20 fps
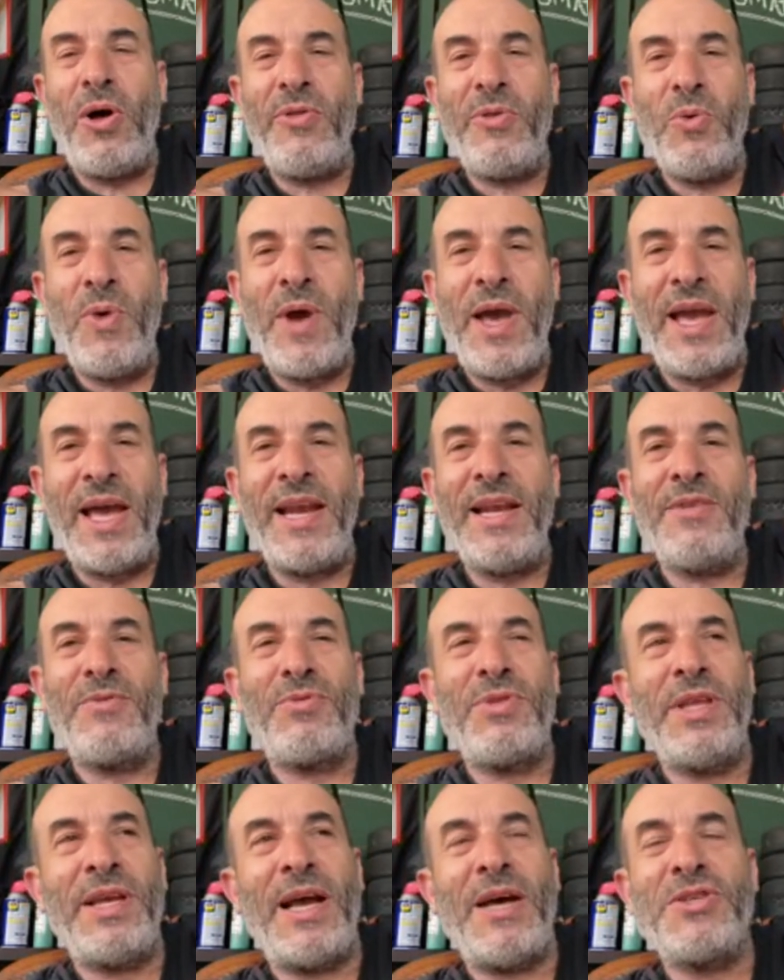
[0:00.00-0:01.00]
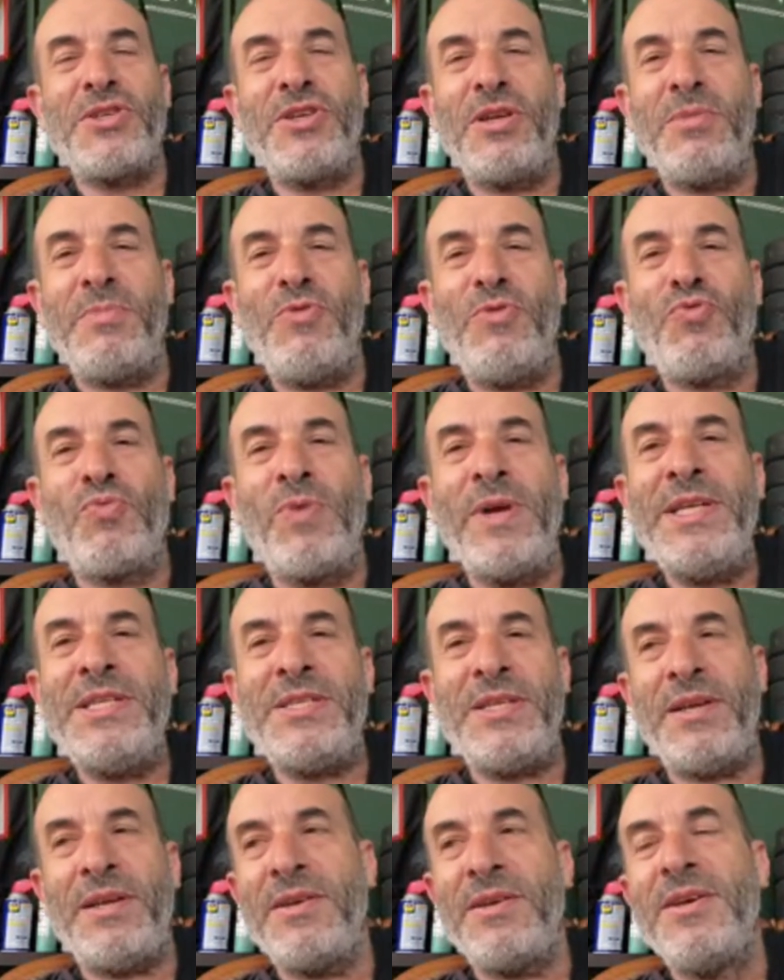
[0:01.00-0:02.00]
the way. I didn't think I was going to be racing.